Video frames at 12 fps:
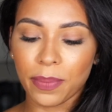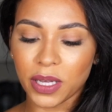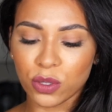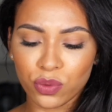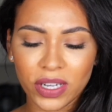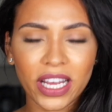but
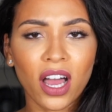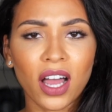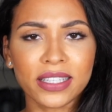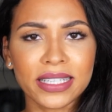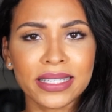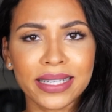it was really
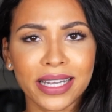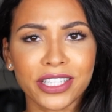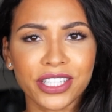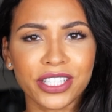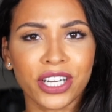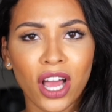hard to stick
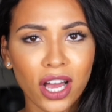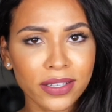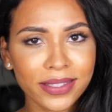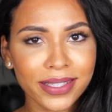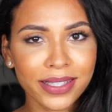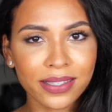to the
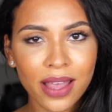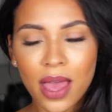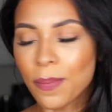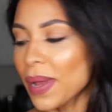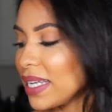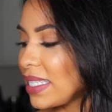tasks.
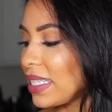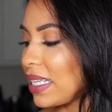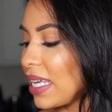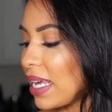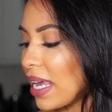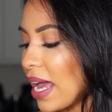
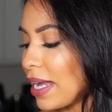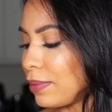Basically,